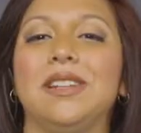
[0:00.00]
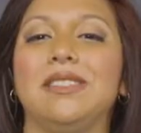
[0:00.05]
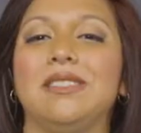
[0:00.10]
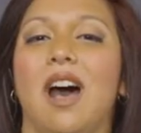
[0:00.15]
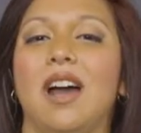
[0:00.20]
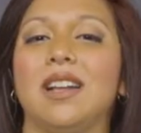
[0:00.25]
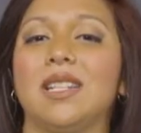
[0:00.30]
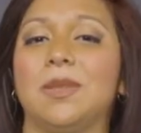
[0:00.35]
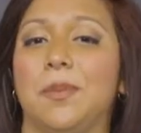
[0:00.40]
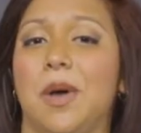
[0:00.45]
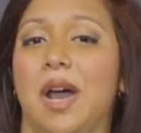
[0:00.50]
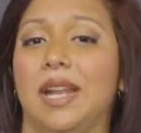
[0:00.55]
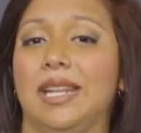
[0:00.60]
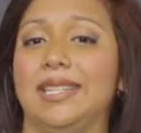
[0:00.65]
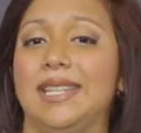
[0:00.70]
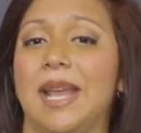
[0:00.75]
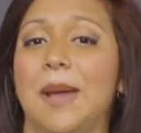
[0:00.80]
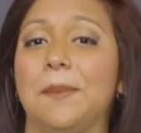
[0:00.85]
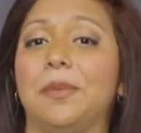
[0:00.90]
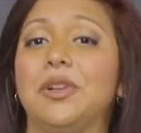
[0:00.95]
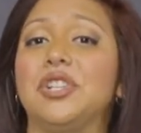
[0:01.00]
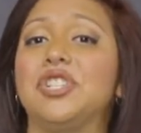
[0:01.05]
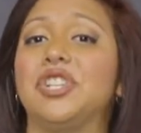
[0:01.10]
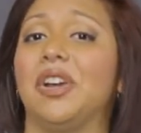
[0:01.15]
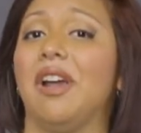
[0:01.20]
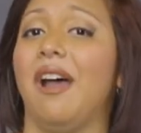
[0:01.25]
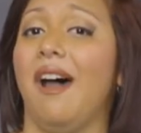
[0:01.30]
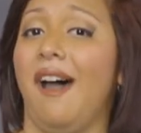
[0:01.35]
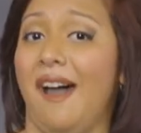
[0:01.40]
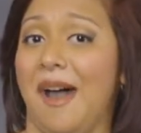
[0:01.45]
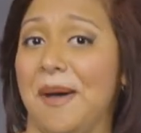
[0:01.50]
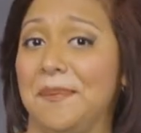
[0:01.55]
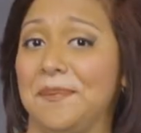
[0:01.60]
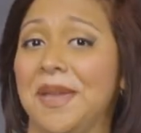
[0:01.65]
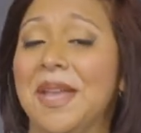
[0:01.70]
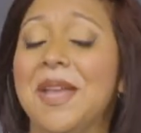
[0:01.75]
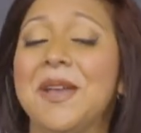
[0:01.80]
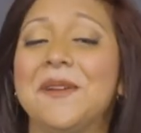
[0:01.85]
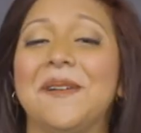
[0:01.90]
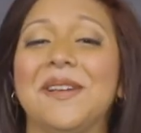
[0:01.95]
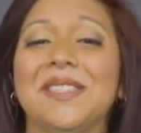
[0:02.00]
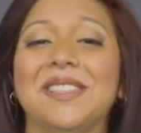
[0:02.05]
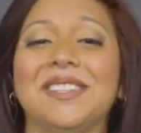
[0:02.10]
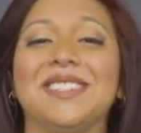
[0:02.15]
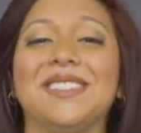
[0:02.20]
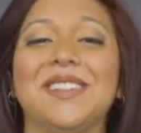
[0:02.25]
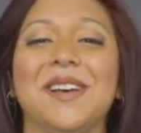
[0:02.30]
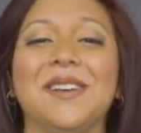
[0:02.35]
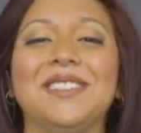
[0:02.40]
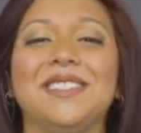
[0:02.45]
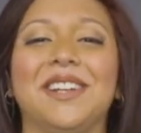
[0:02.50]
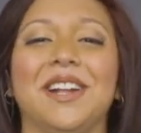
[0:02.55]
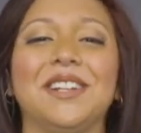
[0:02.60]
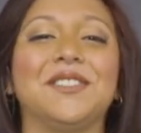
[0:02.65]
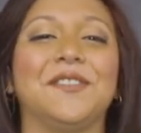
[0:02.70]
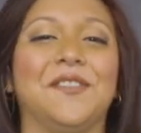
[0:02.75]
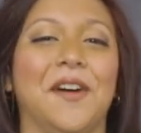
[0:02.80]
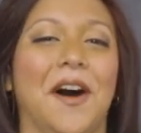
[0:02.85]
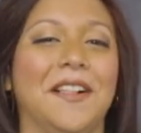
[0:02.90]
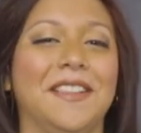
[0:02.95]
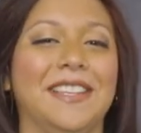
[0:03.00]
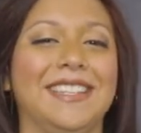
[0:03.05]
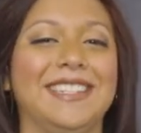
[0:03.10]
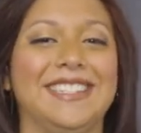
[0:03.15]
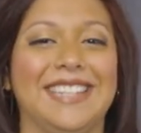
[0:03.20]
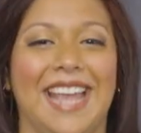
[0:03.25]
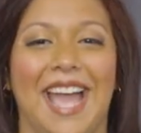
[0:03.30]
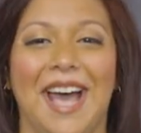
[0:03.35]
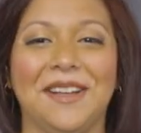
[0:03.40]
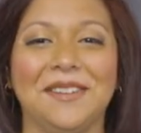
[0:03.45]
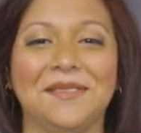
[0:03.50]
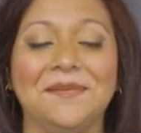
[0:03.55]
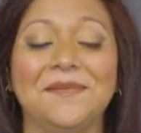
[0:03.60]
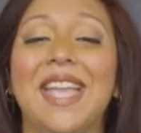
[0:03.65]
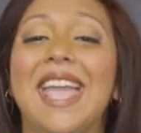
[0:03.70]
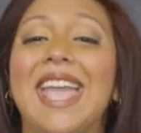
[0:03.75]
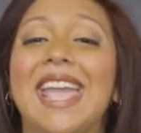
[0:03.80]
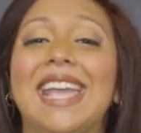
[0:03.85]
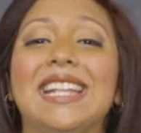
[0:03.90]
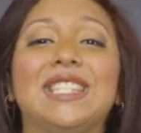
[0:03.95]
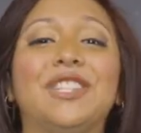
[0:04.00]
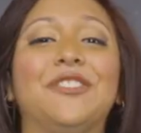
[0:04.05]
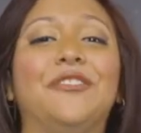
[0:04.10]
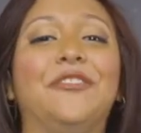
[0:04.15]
your dog's body temperature up when the snow starts falling down. It's